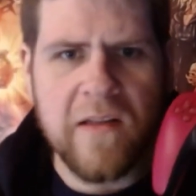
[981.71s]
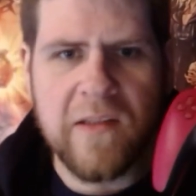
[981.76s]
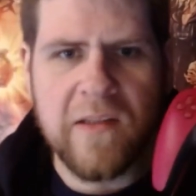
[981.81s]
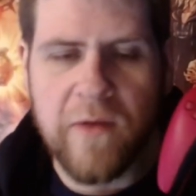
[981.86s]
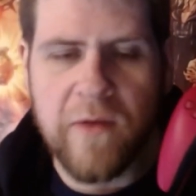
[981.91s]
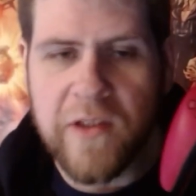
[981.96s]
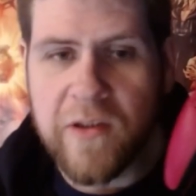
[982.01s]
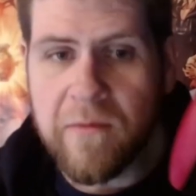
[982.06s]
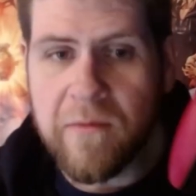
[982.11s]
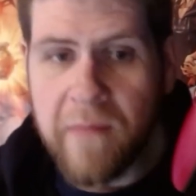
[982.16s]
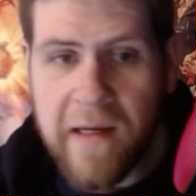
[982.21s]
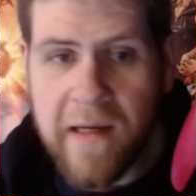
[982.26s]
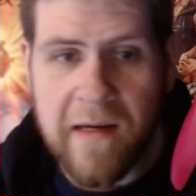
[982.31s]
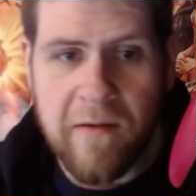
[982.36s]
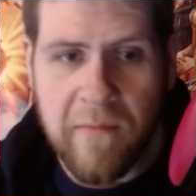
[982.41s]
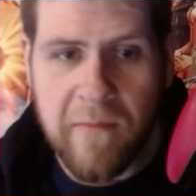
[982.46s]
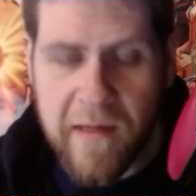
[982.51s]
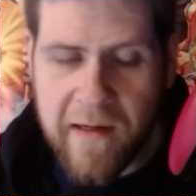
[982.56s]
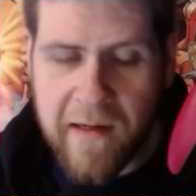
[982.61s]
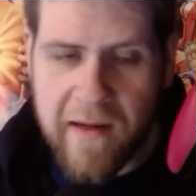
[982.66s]
what you may
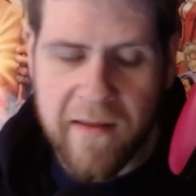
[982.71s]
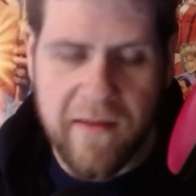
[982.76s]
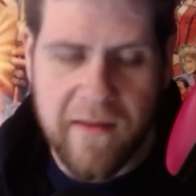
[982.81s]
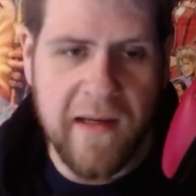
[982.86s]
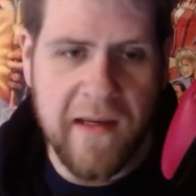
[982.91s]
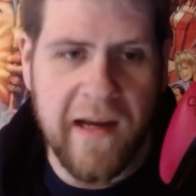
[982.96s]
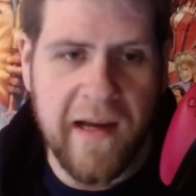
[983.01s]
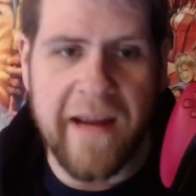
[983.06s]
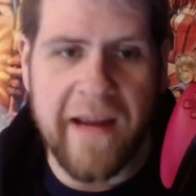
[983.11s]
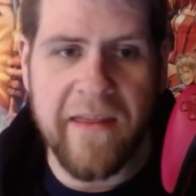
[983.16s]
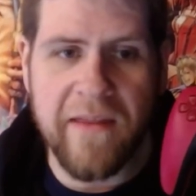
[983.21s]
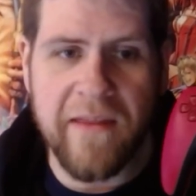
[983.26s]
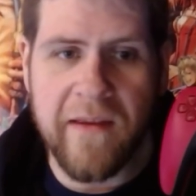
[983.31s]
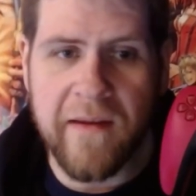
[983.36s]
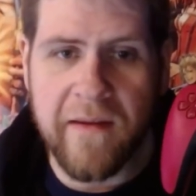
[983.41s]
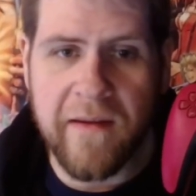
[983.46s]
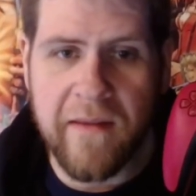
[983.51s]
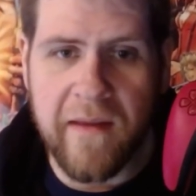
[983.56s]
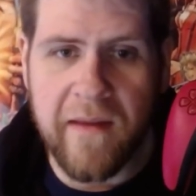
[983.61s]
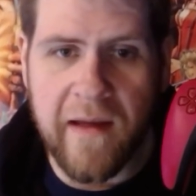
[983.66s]
or may not think, I
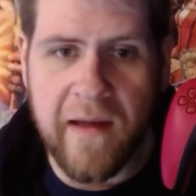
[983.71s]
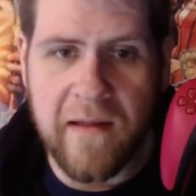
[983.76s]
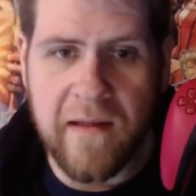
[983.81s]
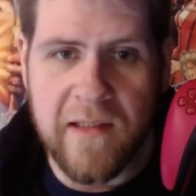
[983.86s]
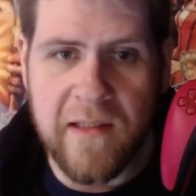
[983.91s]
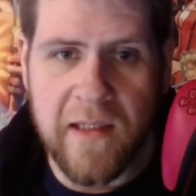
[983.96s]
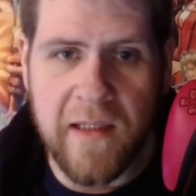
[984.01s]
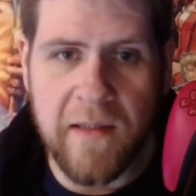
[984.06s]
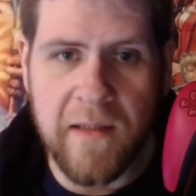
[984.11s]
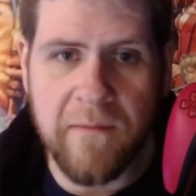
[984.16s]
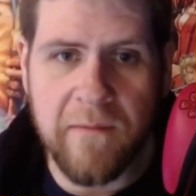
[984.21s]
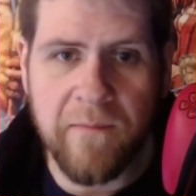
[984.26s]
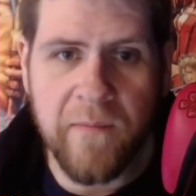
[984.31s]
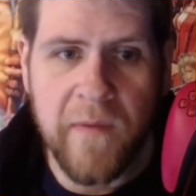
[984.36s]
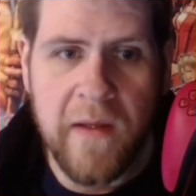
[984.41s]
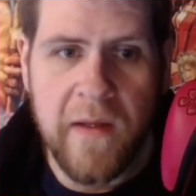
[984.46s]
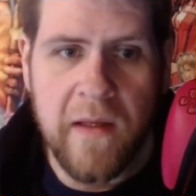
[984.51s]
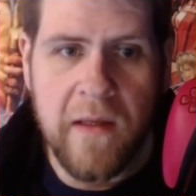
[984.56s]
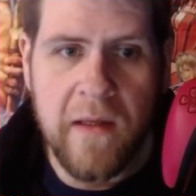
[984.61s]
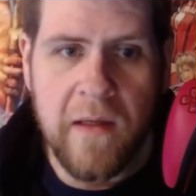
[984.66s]
think that
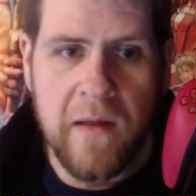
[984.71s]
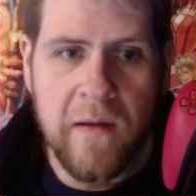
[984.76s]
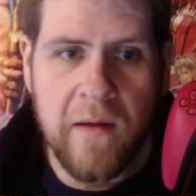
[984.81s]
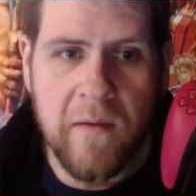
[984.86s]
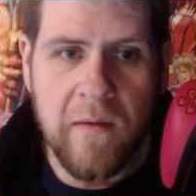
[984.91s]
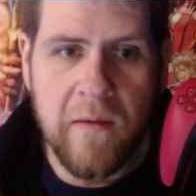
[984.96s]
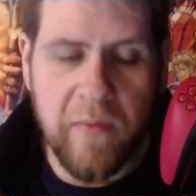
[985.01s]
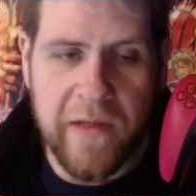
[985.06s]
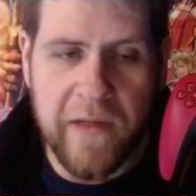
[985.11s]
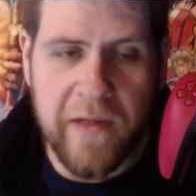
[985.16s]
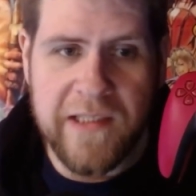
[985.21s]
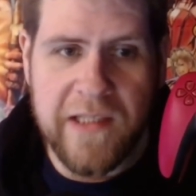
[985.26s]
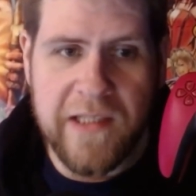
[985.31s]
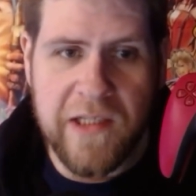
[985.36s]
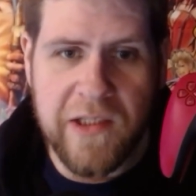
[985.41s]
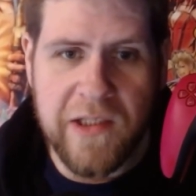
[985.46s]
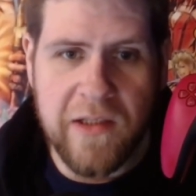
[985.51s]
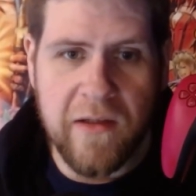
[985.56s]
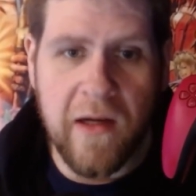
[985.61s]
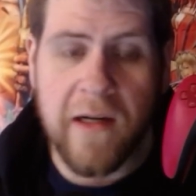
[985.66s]

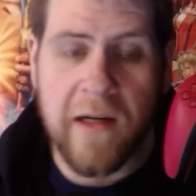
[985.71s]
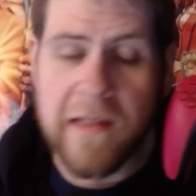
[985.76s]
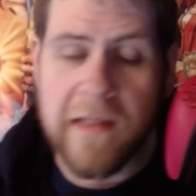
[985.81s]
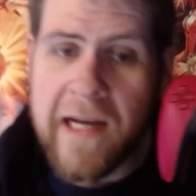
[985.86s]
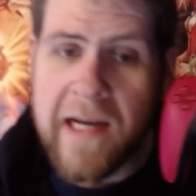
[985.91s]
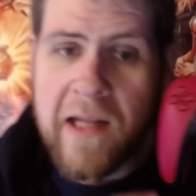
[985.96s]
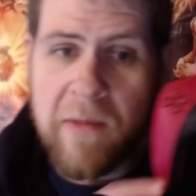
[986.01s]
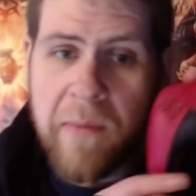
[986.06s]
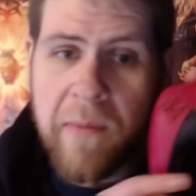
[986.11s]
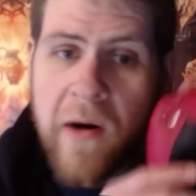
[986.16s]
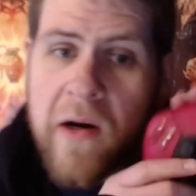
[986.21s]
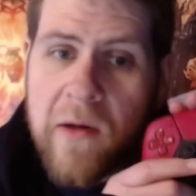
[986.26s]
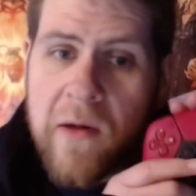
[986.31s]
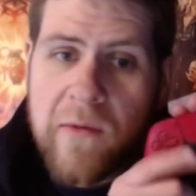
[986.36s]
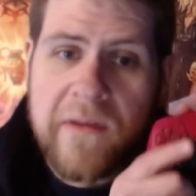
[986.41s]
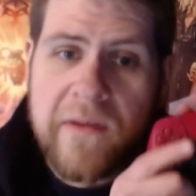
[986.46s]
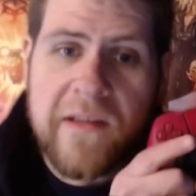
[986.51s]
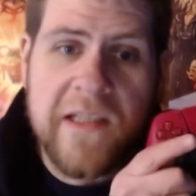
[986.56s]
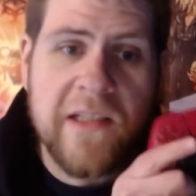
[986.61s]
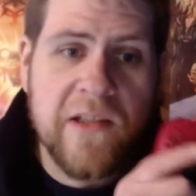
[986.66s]
PlayStation knocked it out of the park
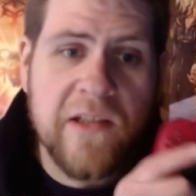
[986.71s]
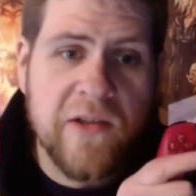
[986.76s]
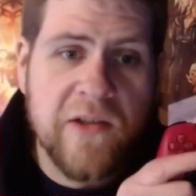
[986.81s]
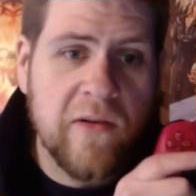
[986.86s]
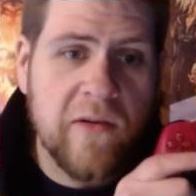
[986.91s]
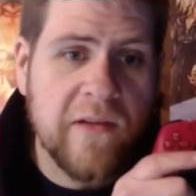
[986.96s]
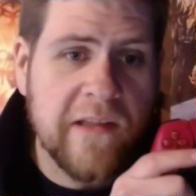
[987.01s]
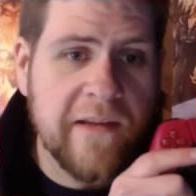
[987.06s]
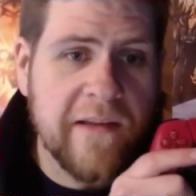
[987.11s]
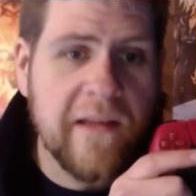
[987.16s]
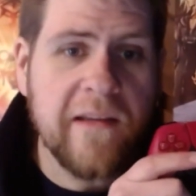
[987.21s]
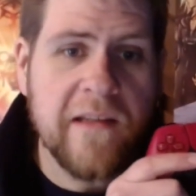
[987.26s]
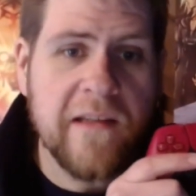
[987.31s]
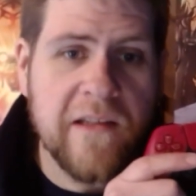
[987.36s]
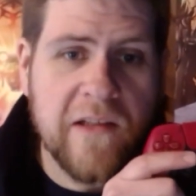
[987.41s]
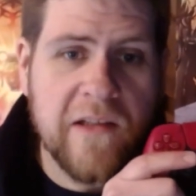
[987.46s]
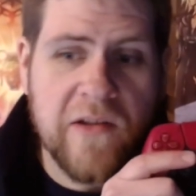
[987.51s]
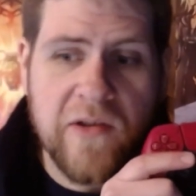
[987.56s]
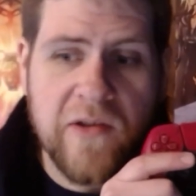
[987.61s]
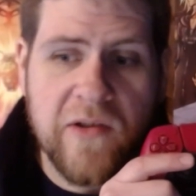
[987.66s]
with these controllers. I think these
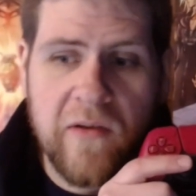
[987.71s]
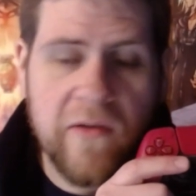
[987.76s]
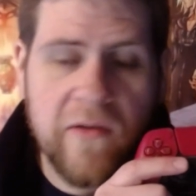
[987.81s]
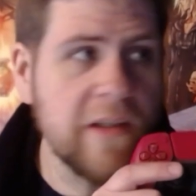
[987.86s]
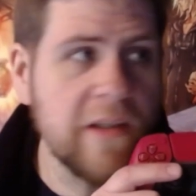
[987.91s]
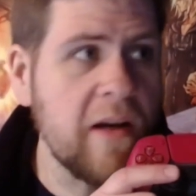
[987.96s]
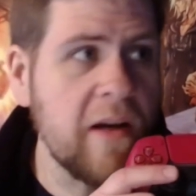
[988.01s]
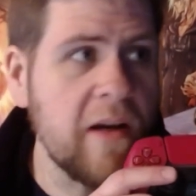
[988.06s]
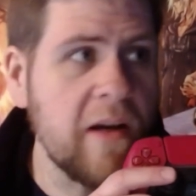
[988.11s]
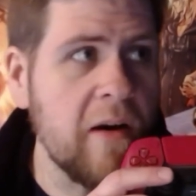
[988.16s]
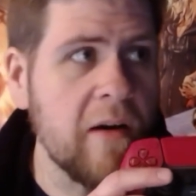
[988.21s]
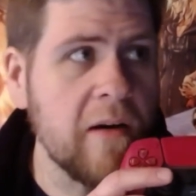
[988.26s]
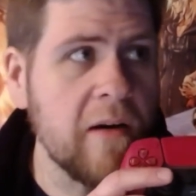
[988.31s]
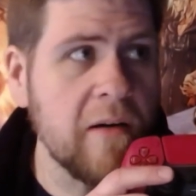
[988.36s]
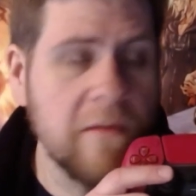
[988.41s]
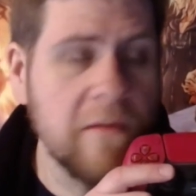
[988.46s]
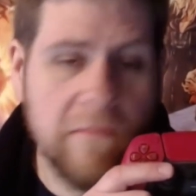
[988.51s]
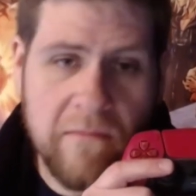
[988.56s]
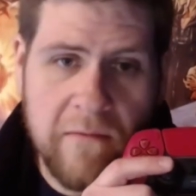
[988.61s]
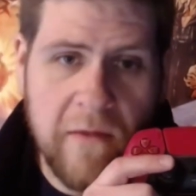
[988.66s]
controllers
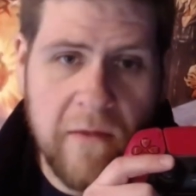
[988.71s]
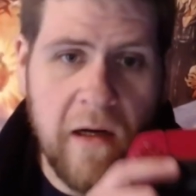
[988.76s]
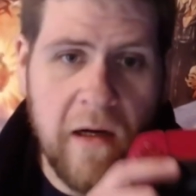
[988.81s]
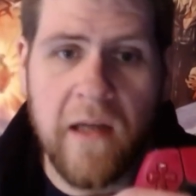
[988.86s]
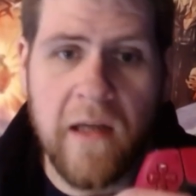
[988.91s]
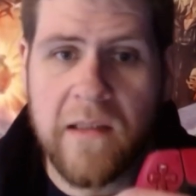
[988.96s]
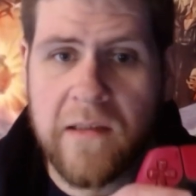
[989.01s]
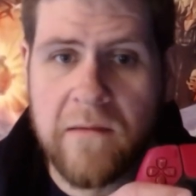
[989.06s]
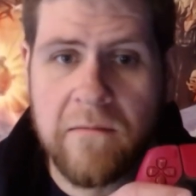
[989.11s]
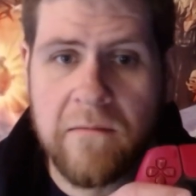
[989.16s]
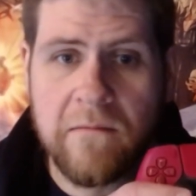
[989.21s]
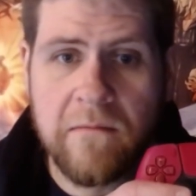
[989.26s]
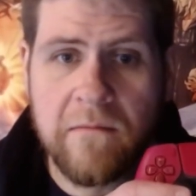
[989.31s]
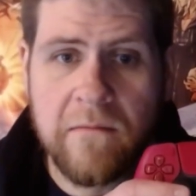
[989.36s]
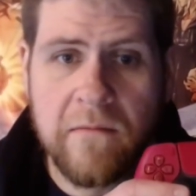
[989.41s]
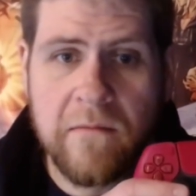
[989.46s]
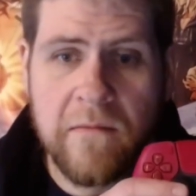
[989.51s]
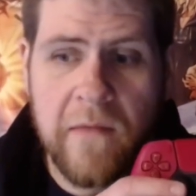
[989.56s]
are awesome.